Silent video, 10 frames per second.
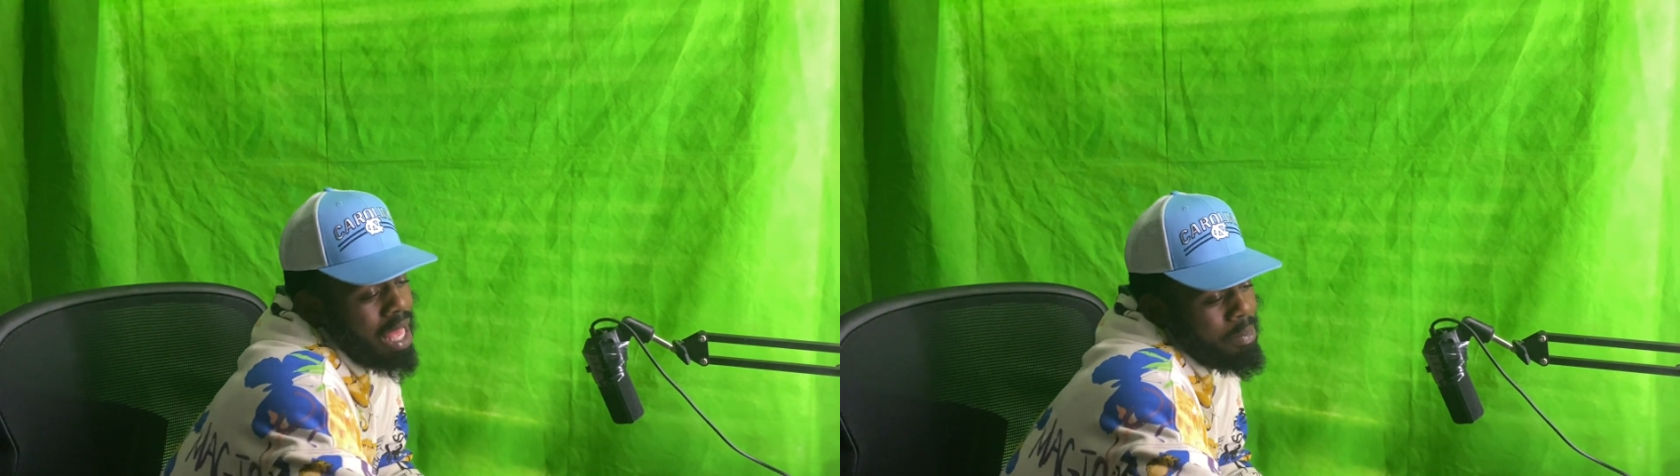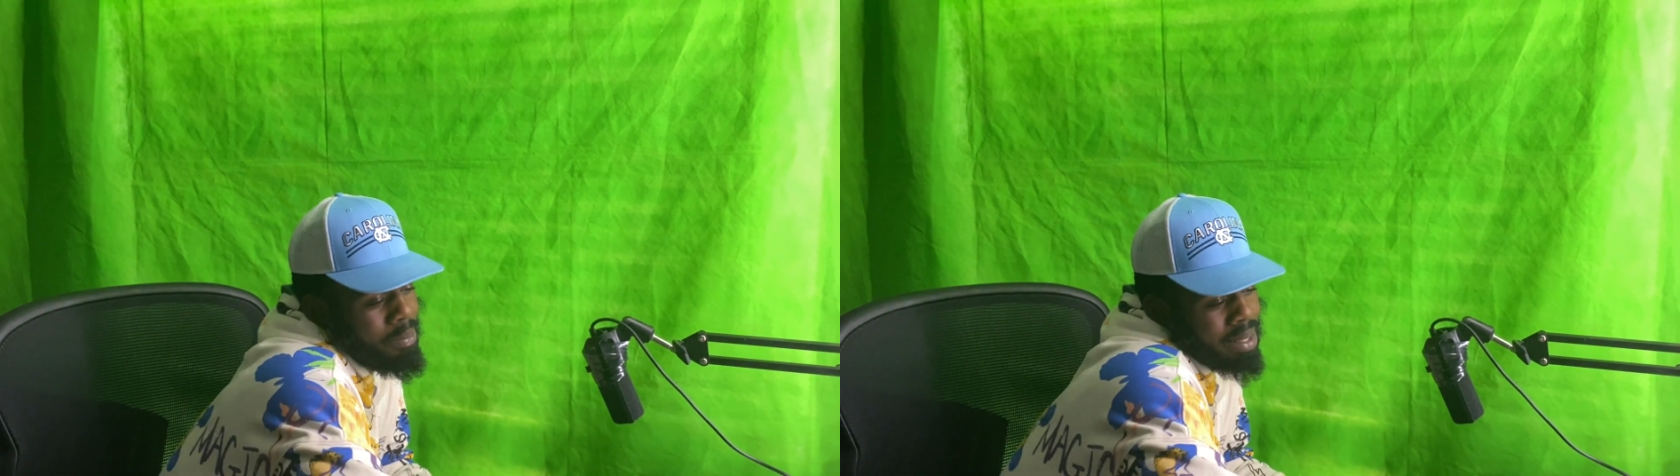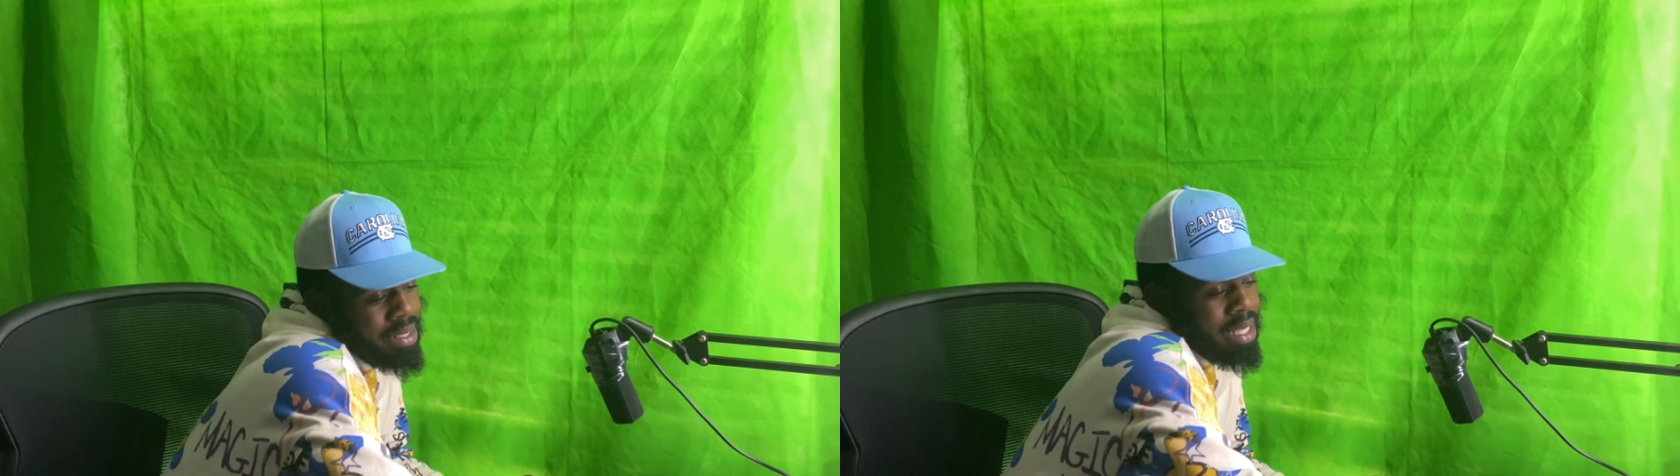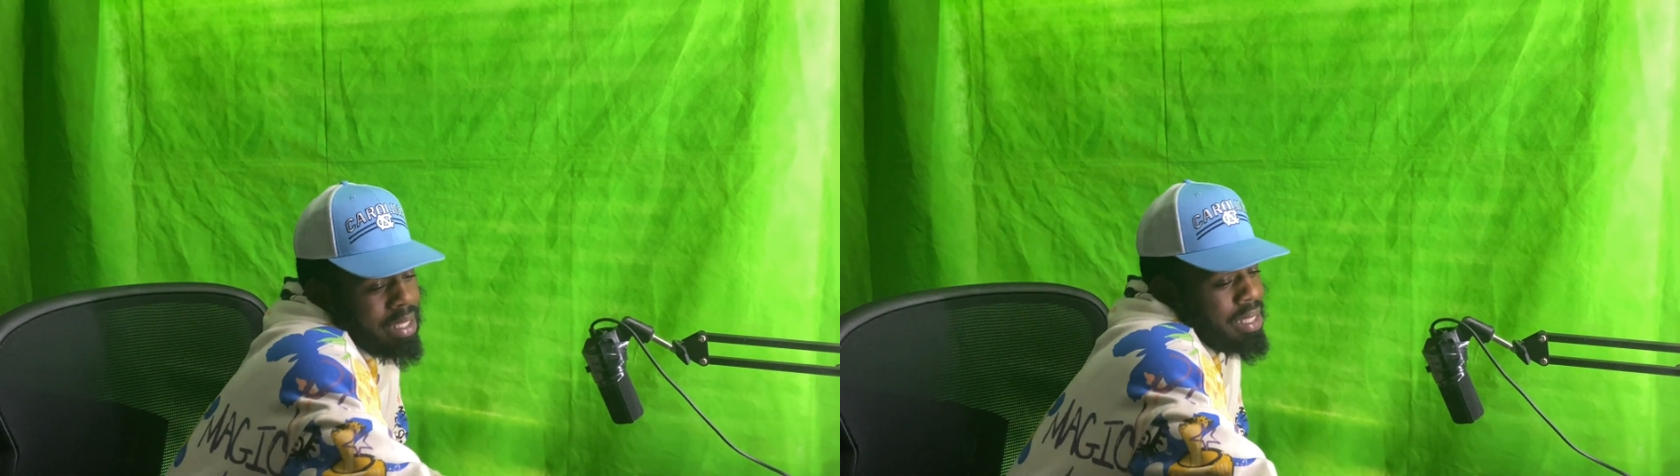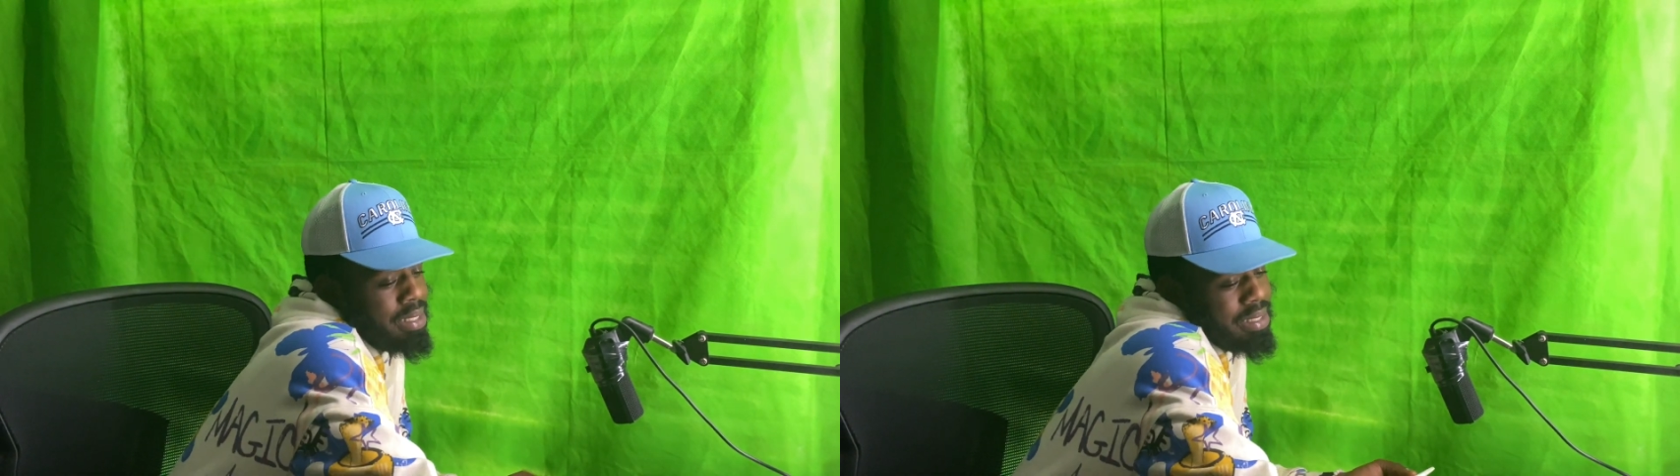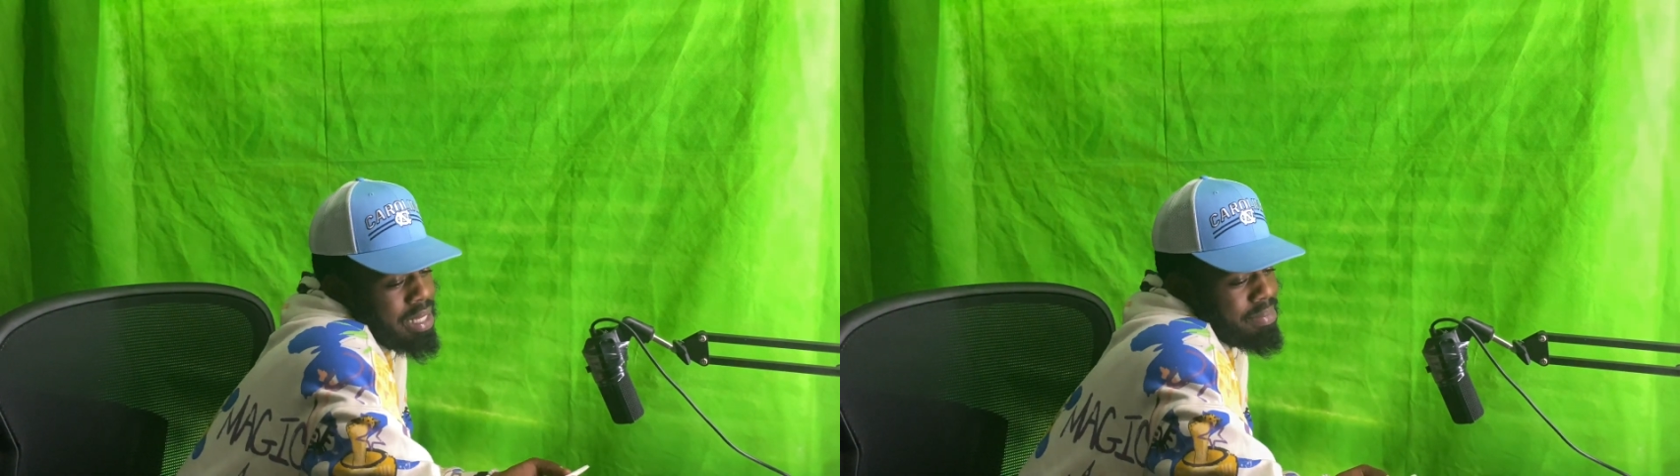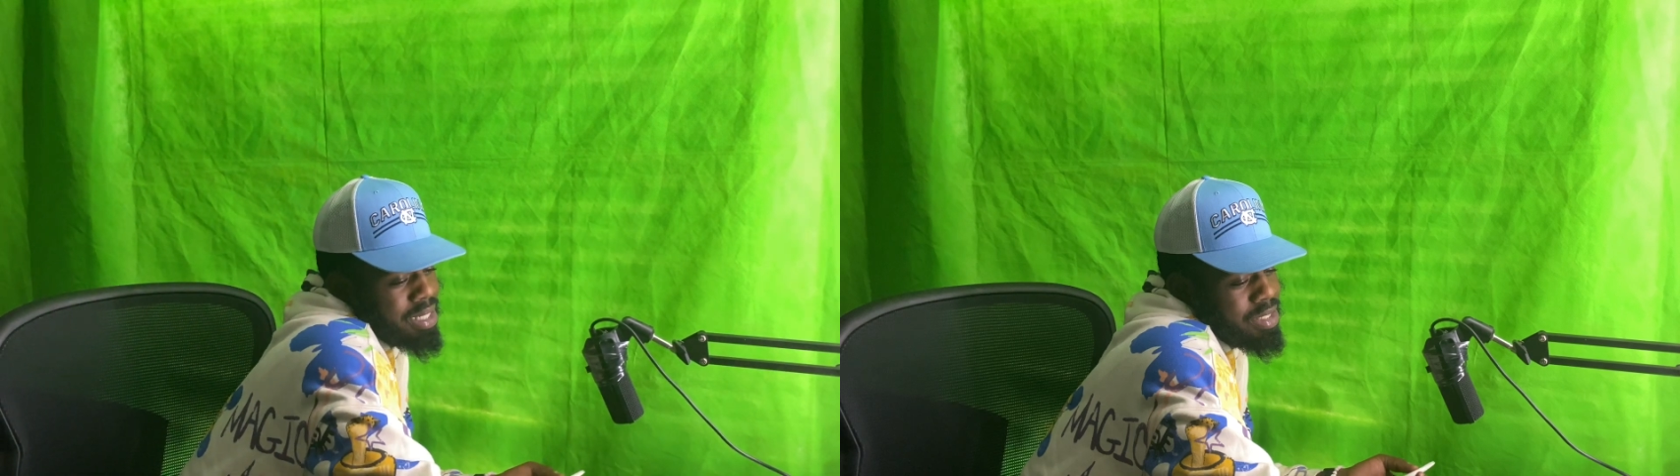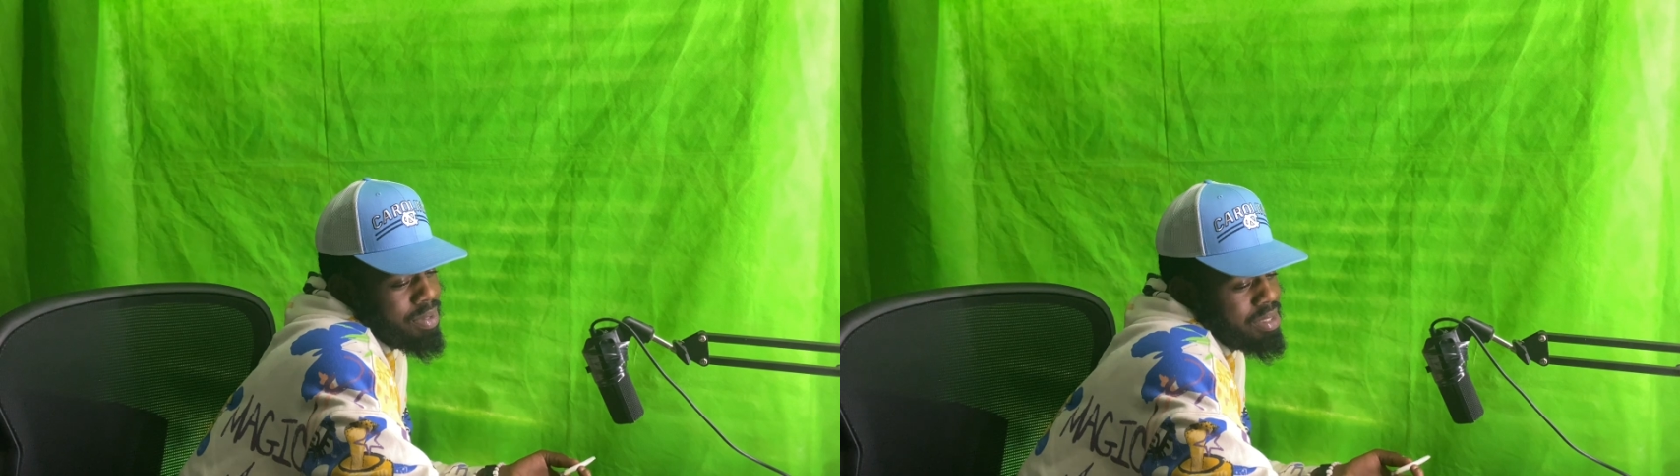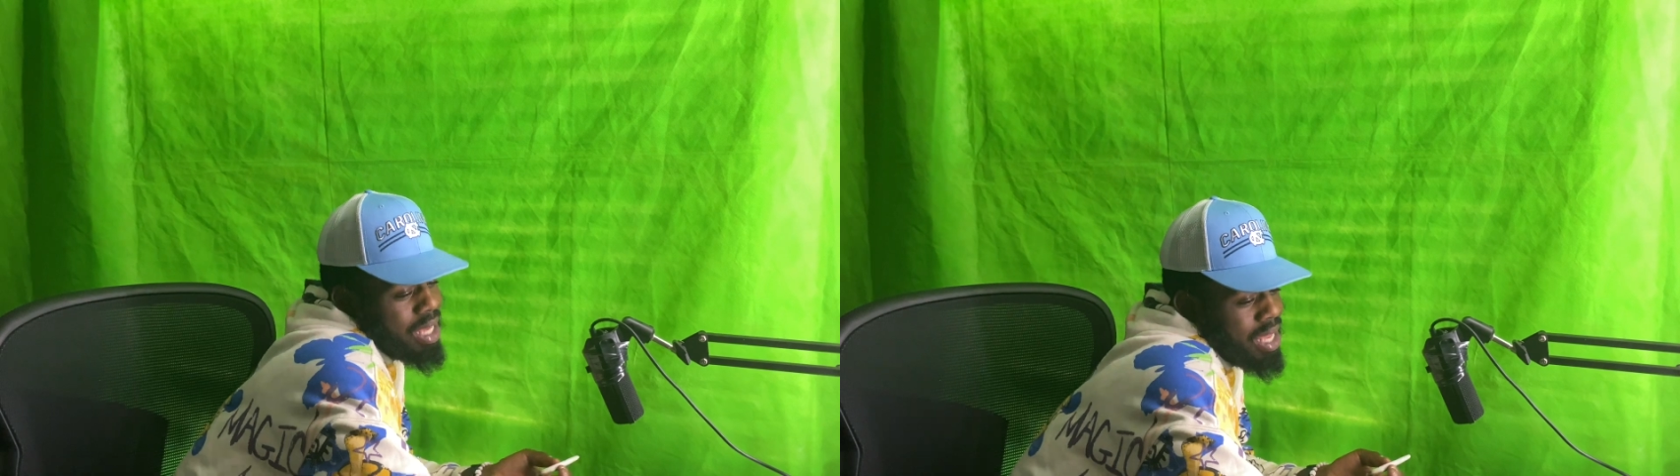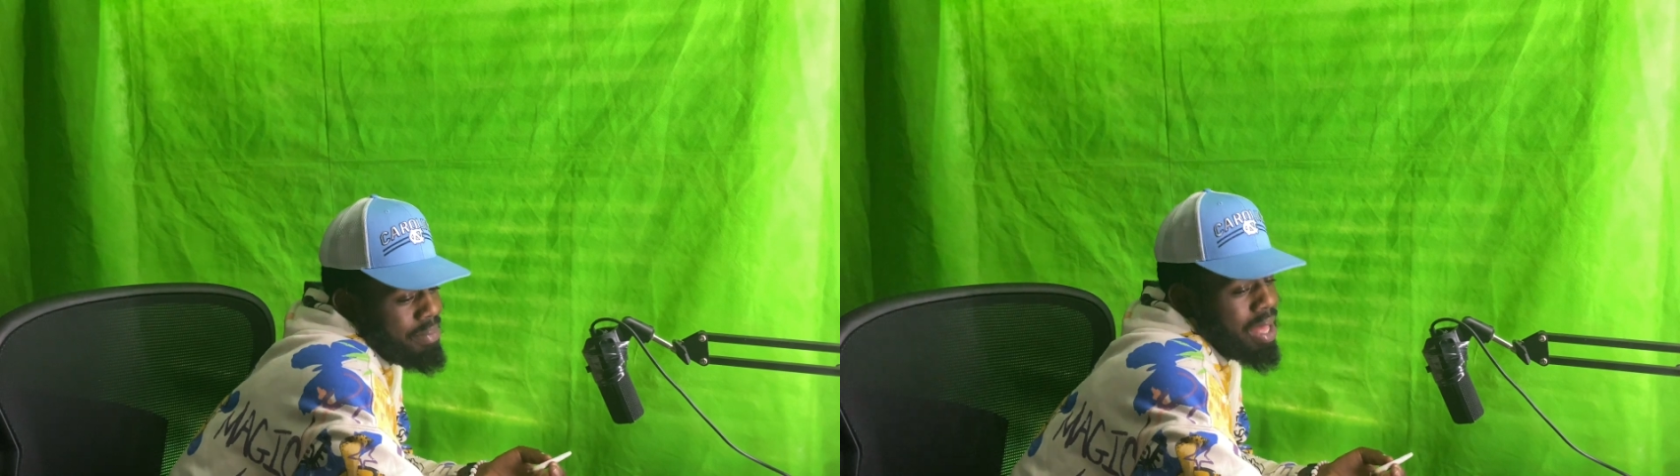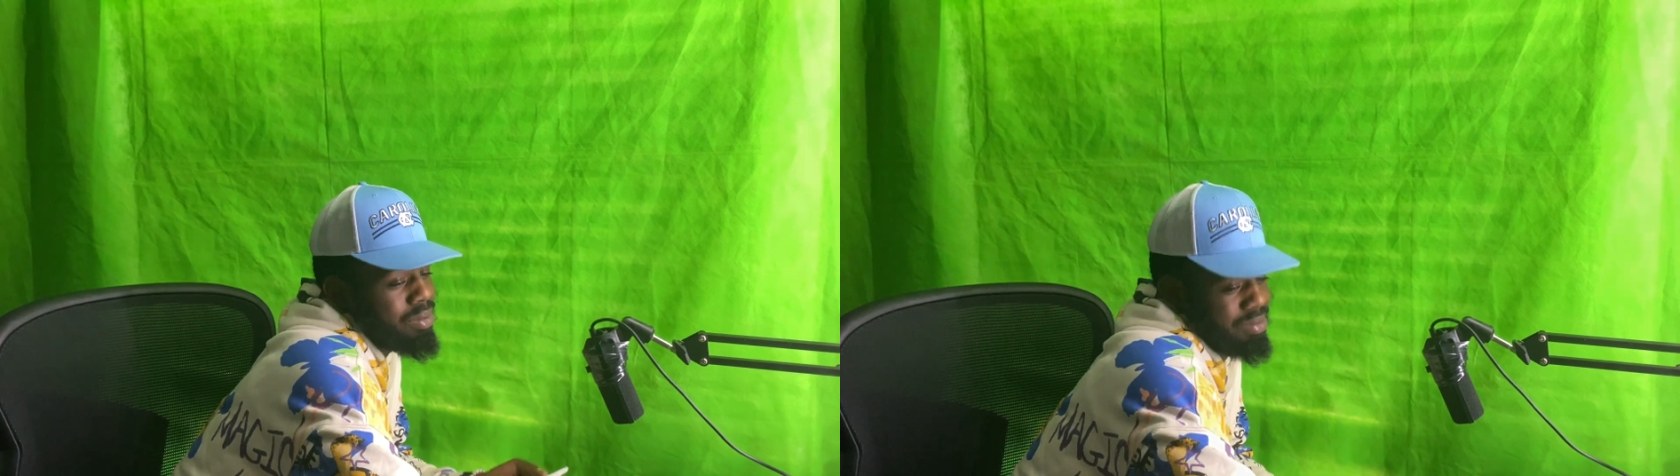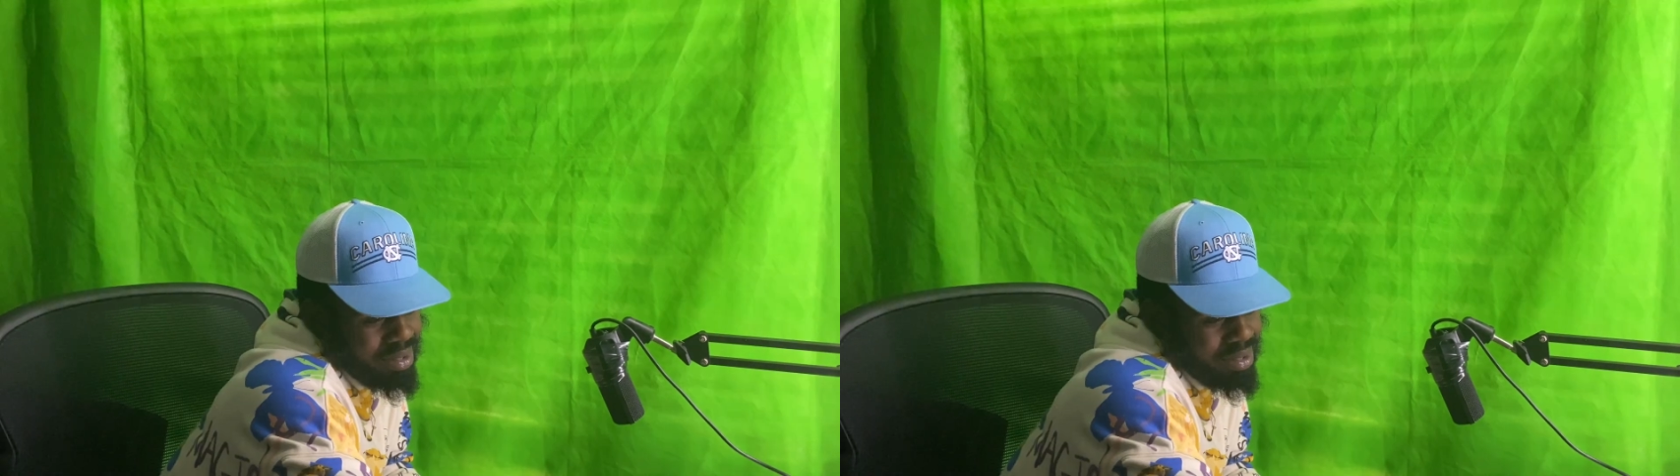I put my dick in deep. I she want time out.